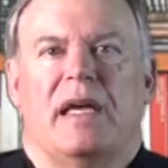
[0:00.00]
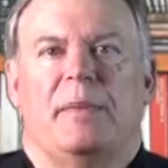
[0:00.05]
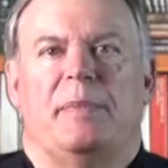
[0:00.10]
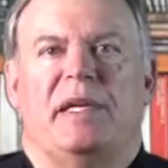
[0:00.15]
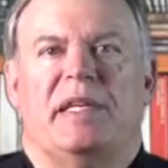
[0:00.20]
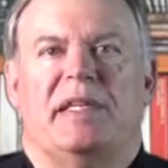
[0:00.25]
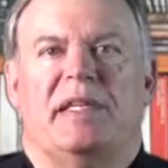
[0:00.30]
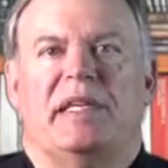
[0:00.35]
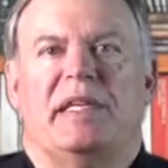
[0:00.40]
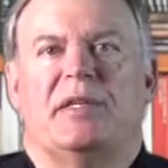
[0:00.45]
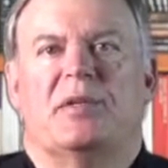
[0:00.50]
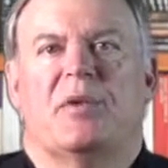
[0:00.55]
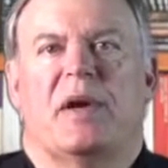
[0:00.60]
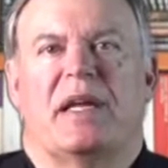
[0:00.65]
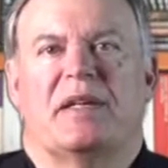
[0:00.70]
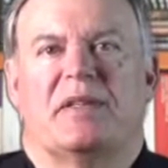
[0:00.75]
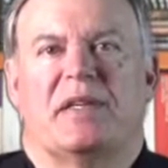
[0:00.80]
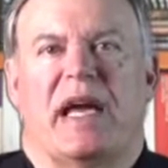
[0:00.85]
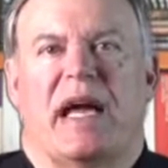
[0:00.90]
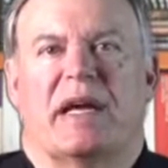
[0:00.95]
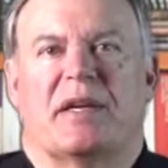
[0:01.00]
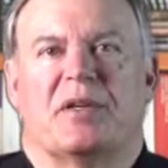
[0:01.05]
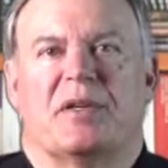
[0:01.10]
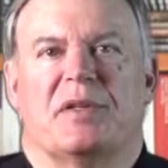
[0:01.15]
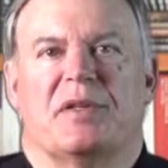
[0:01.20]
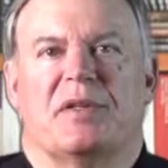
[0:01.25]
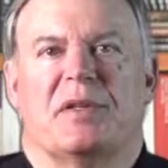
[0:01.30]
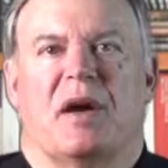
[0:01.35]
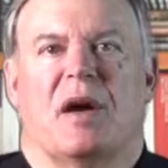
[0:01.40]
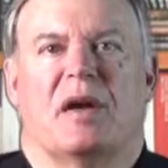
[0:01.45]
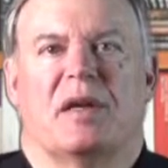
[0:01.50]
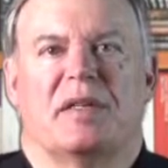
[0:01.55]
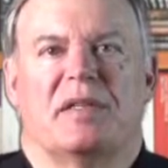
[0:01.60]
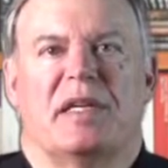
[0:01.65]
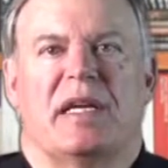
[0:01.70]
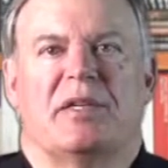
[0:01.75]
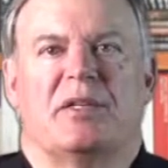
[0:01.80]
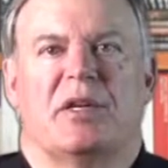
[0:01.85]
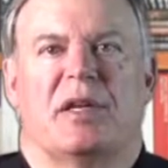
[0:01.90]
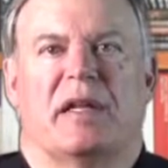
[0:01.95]
EBT transactions are
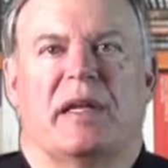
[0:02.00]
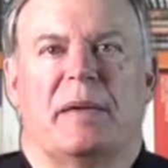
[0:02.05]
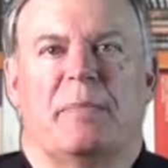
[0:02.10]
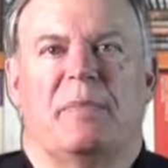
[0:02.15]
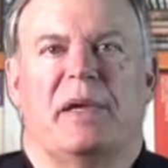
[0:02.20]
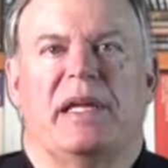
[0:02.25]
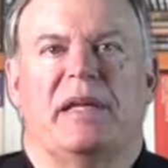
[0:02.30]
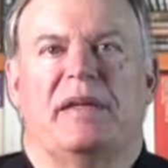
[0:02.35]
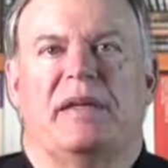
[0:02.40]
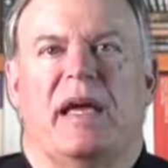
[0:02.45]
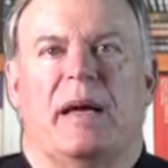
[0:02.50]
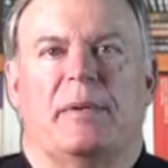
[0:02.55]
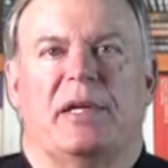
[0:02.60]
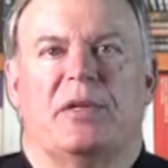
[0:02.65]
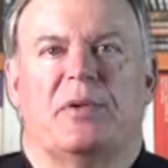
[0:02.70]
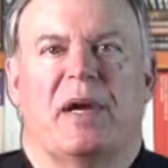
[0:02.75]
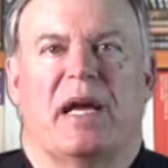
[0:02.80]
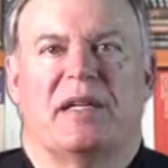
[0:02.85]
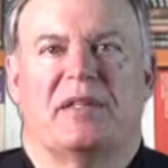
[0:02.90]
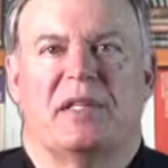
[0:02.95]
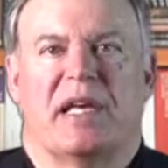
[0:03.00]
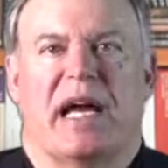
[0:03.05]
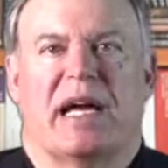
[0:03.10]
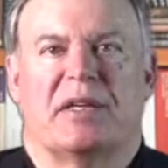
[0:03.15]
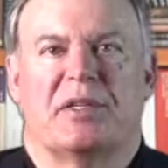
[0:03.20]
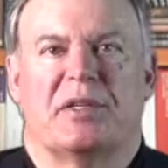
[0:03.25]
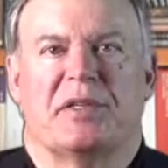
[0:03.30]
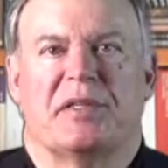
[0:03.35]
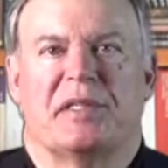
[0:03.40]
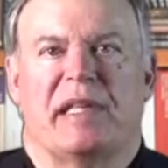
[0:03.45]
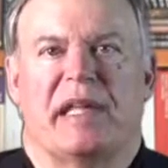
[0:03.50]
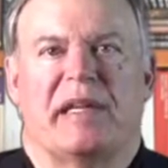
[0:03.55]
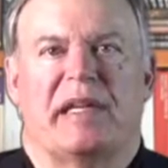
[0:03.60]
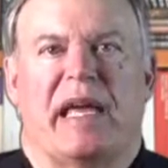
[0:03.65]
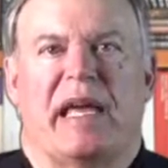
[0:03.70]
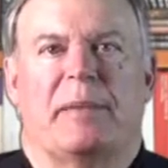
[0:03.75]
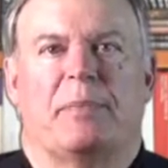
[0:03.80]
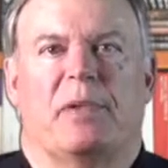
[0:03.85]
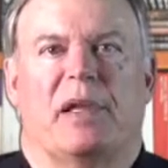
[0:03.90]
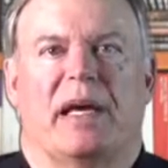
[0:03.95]
essentially PIN debit transactions that
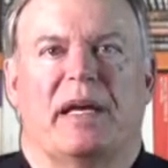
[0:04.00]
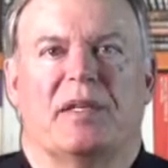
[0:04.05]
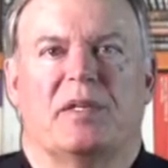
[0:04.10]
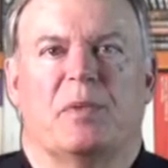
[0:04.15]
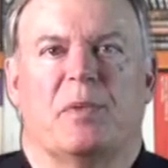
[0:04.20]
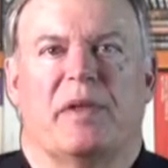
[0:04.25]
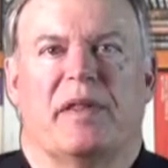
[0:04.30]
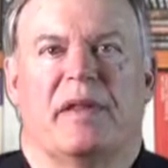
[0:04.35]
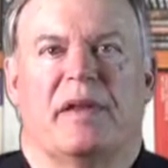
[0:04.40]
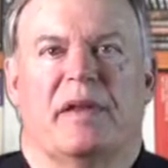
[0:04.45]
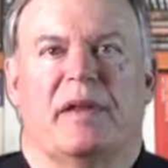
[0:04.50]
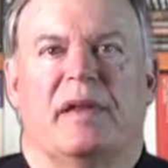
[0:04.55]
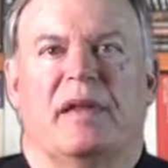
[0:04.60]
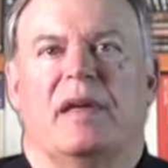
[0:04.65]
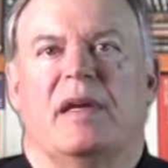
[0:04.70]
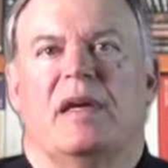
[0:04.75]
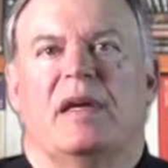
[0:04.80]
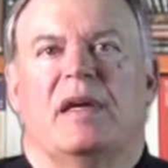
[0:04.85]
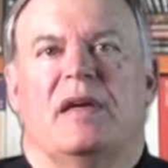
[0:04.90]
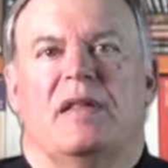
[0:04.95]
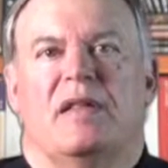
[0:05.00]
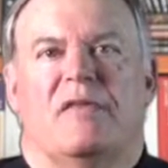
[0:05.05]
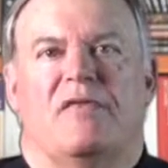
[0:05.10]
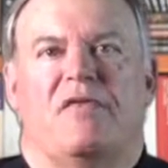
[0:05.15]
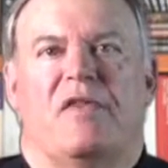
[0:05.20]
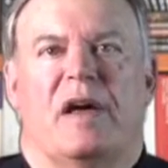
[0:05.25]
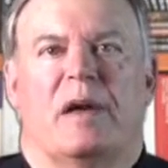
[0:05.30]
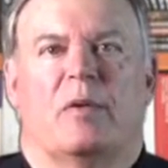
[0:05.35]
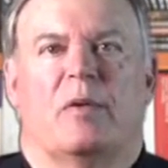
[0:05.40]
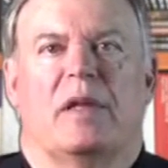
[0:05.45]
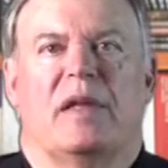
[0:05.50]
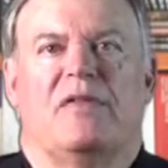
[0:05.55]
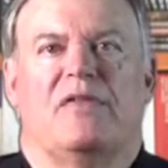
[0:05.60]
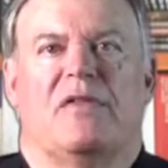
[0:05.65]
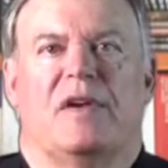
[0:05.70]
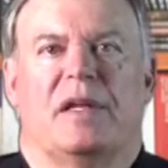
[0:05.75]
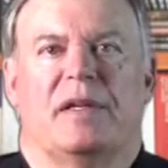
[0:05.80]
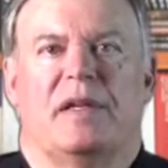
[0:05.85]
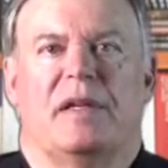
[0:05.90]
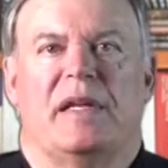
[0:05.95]
take place within the federally
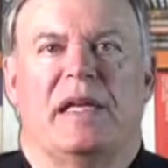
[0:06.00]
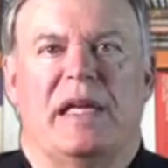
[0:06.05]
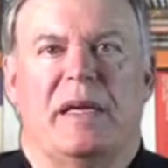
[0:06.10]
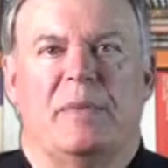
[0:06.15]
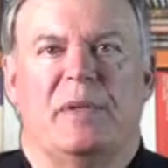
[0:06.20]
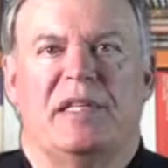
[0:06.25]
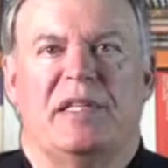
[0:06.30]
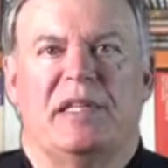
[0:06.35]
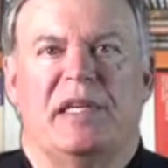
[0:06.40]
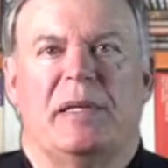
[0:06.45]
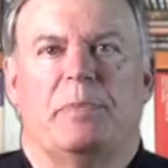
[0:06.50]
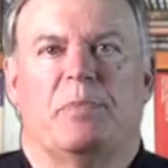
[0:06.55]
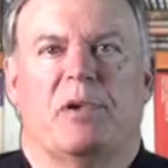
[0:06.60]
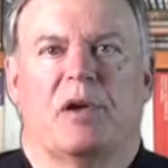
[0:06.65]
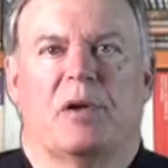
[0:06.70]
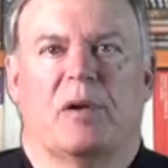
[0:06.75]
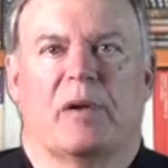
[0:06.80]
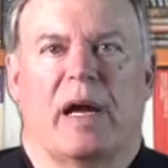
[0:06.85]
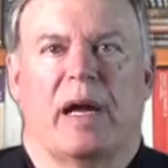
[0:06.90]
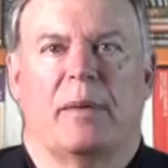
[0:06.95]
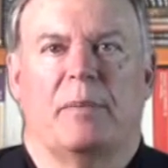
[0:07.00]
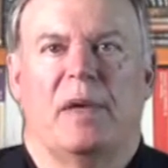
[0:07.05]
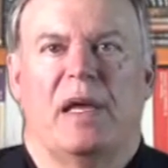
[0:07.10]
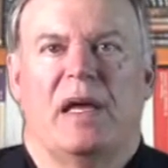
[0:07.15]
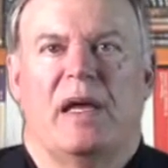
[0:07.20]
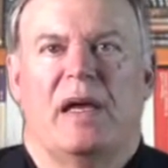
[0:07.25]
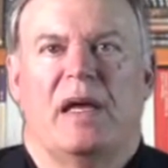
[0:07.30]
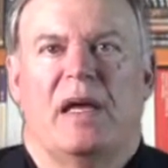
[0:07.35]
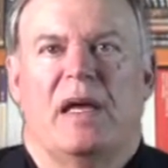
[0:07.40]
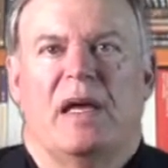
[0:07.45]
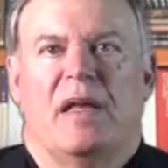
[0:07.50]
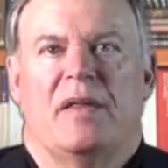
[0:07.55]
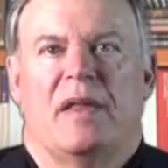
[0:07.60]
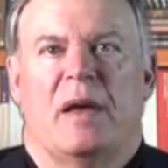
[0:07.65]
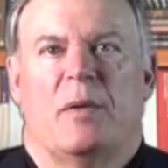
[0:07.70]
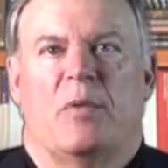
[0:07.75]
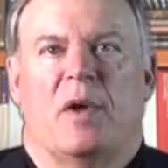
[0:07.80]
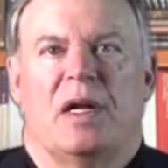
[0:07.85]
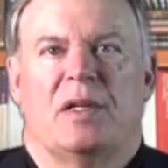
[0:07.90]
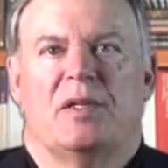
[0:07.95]
funded EBT program
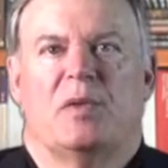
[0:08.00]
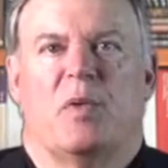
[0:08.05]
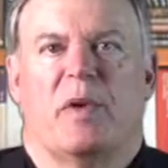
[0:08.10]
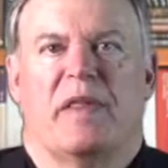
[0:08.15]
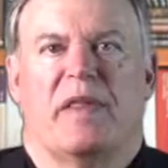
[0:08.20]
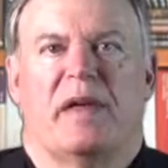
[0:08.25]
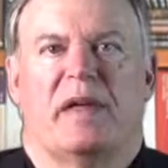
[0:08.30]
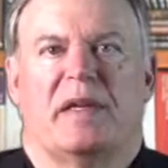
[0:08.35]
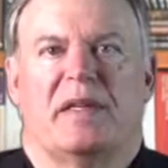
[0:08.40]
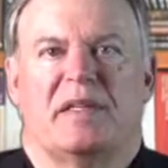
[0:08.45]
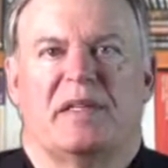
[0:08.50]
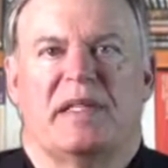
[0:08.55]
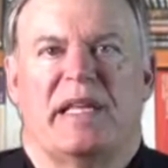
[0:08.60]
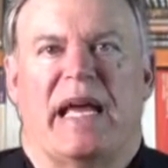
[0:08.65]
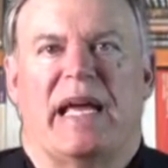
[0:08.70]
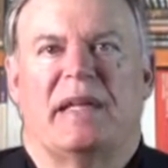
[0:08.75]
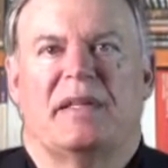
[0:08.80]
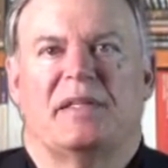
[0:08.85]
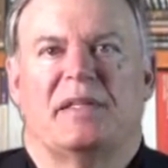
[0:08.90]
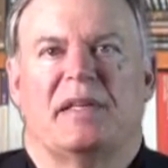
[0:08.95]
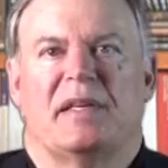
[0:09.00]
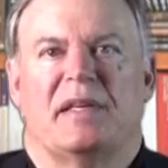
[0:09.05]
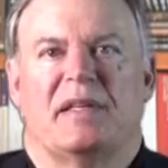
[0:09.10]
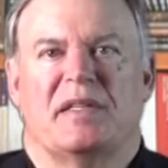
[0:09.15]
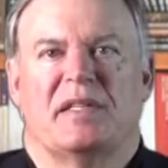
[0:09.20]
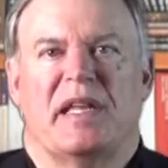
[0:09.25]
that runs within a state's